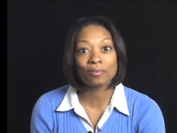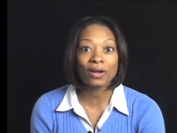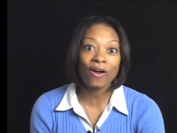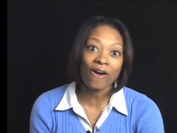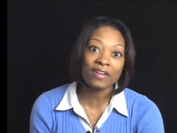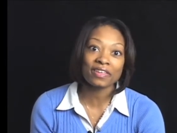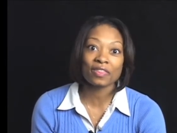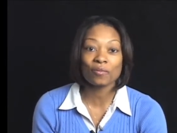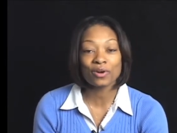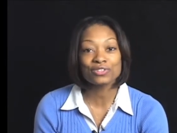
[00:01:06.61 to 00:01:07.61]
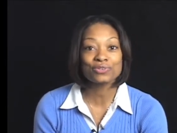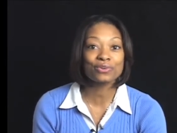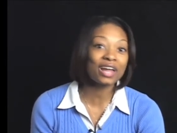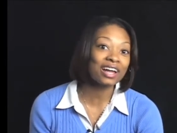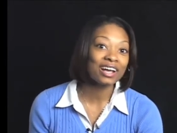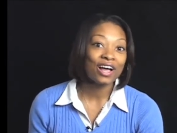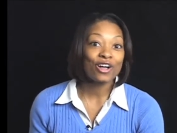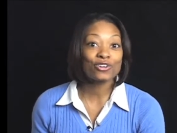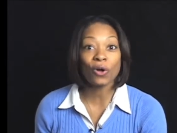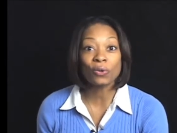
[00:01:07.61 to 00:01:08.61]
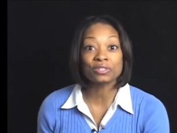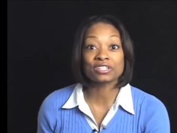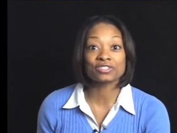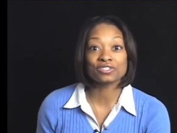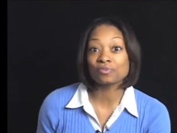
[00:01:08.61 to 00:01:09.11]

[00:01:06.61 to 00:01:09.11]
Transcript: Where are they? The ones who are not gold diggers,